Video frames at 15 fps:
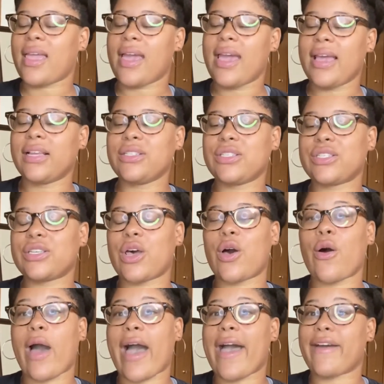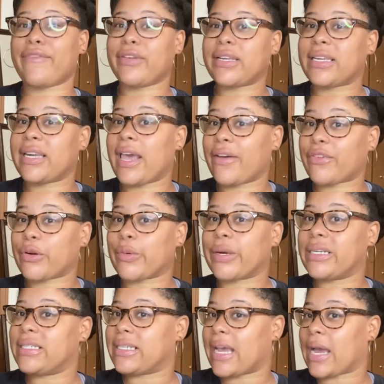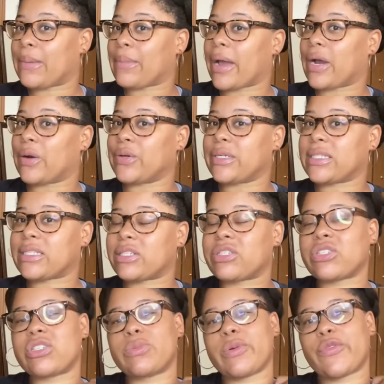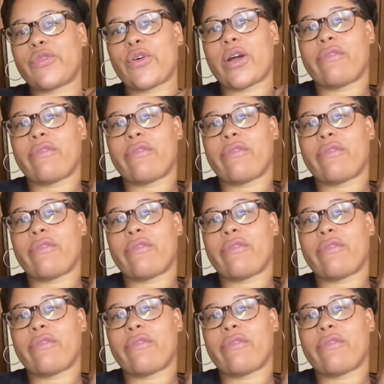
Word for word: and so I've never written down my own intentions before.